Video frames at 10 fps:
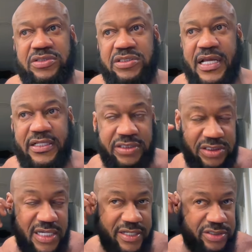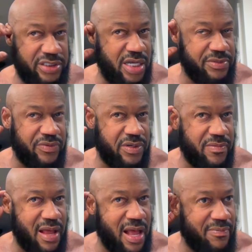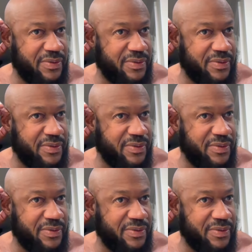she's as she has she comes in with her mom,